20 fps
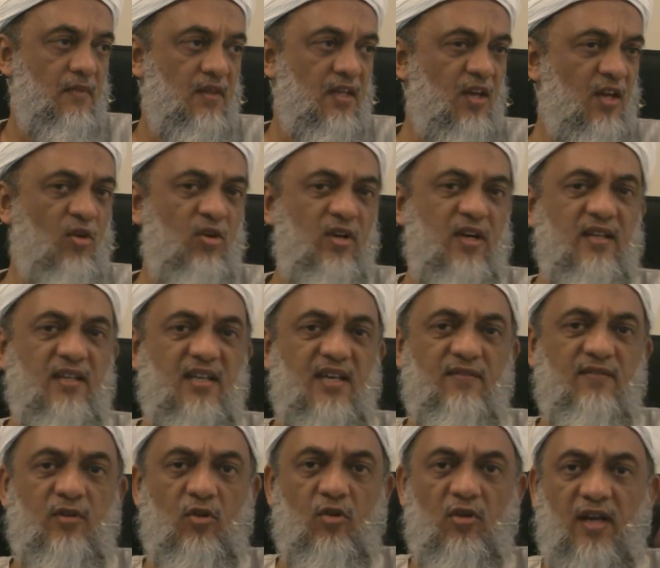They don't care. They
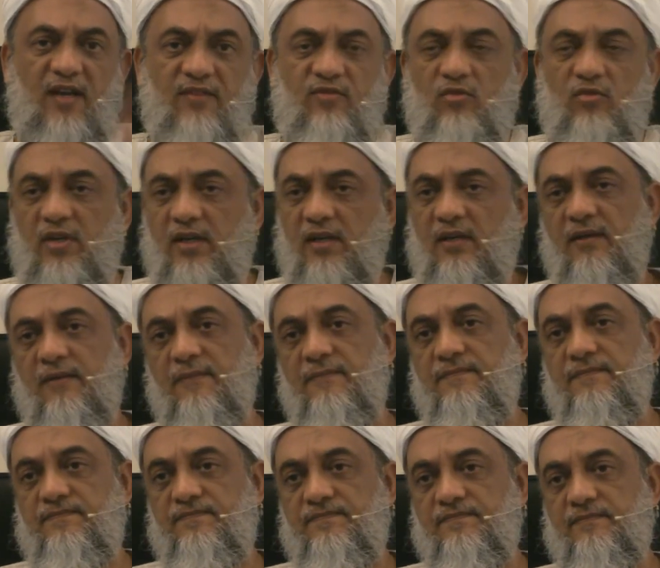have their own lives to lead.
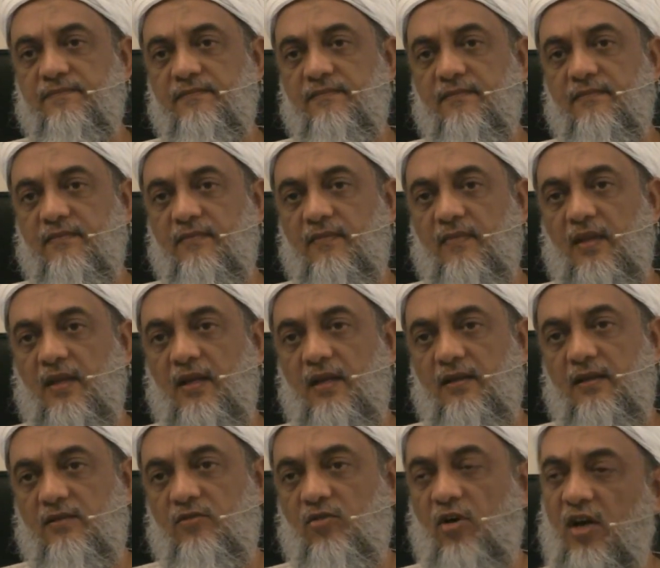
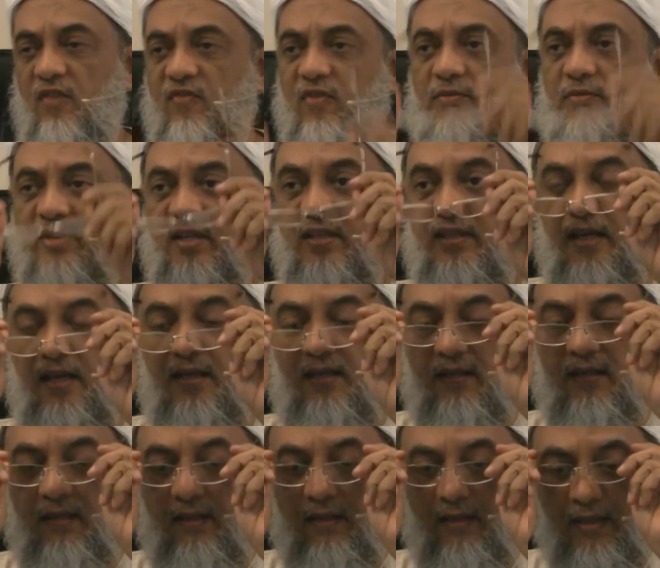It's all from
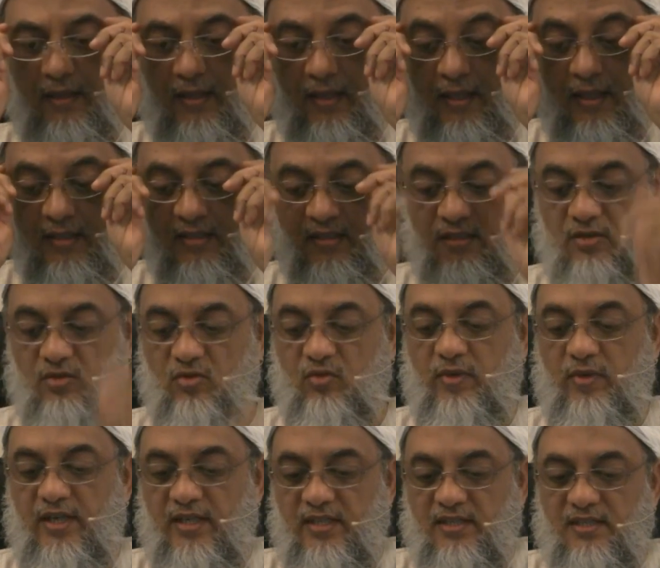shaitan leading us
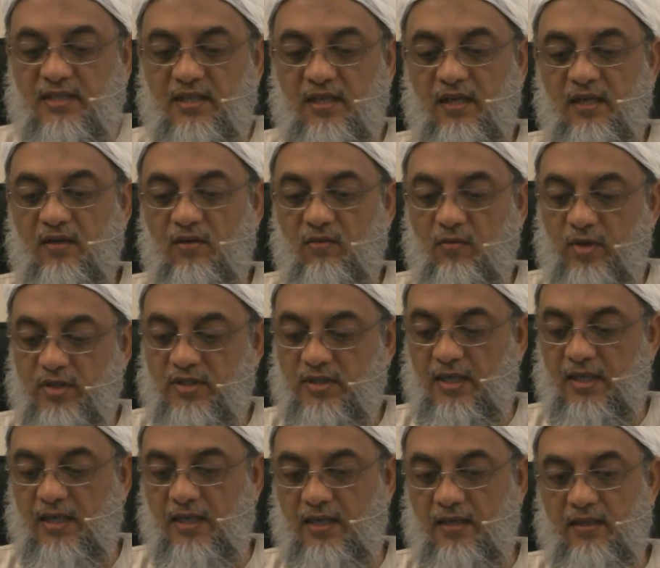into ways
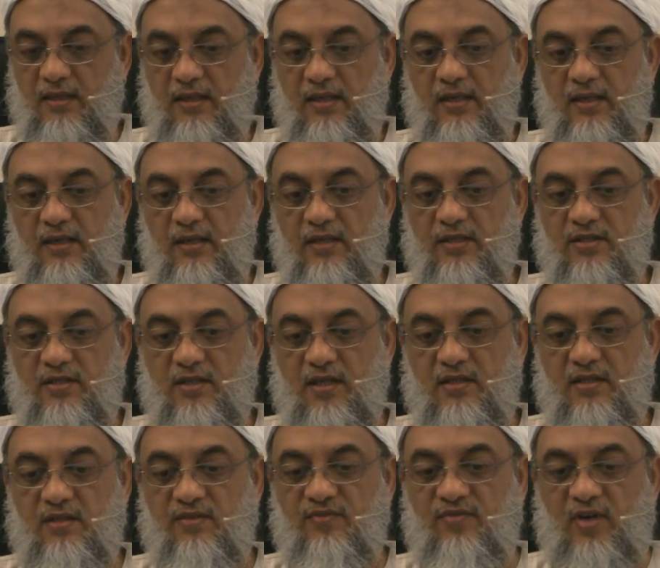which are
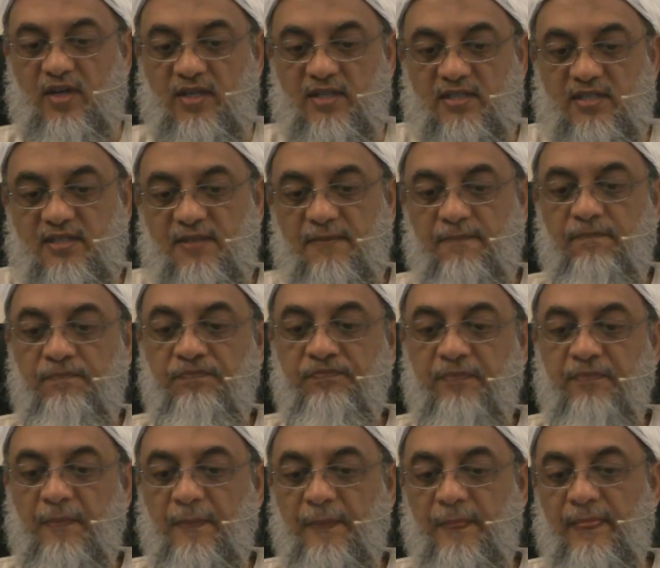destructive for us.
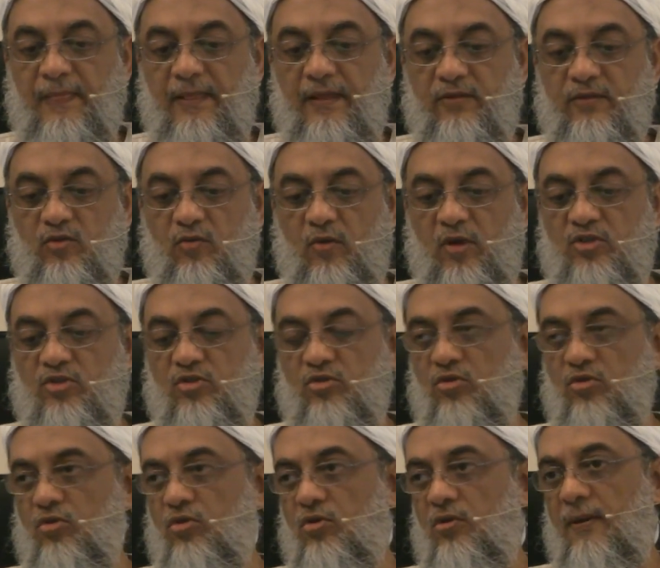So what
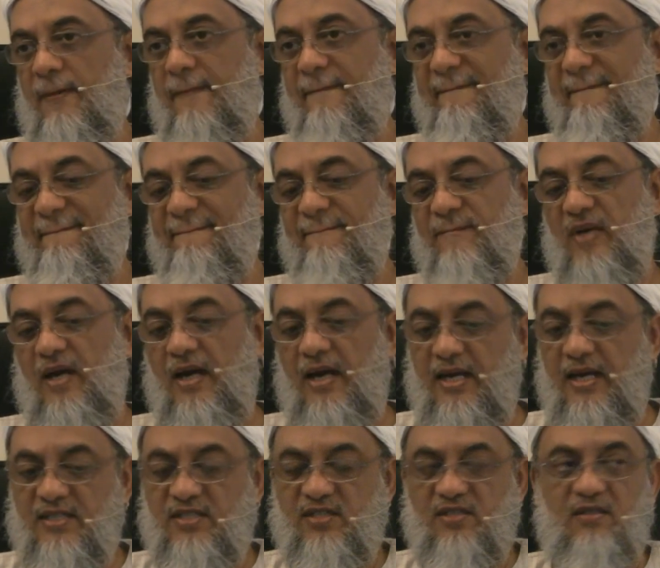should you do?
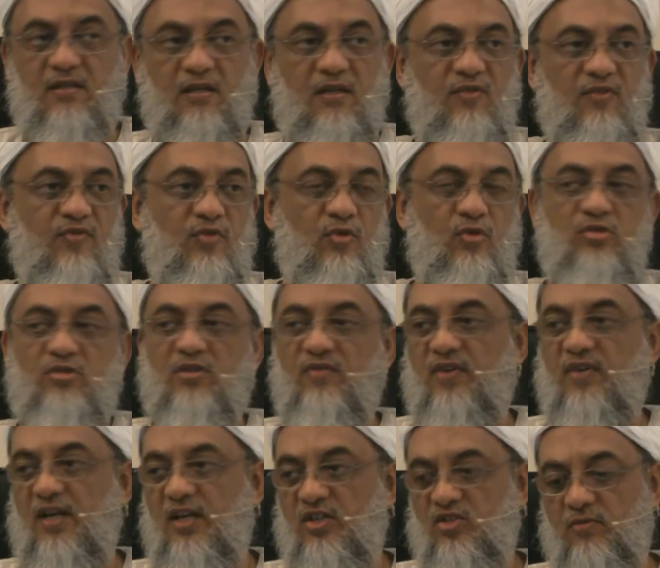Ask the refuge
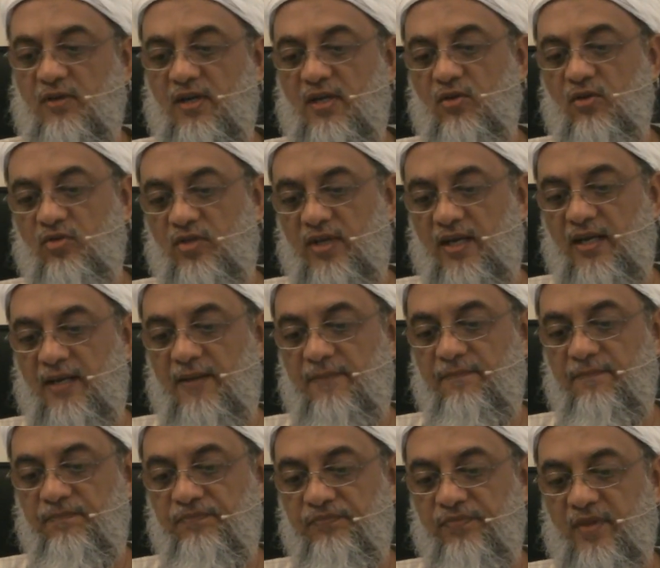of Allah subhanahu wa
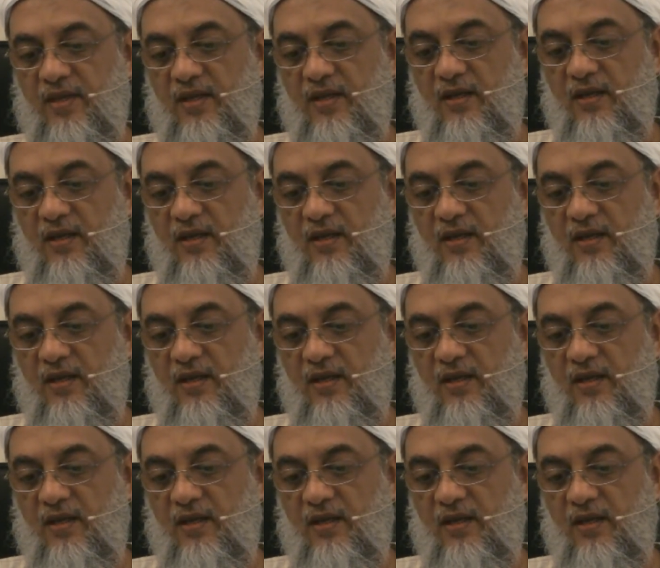ta'ala.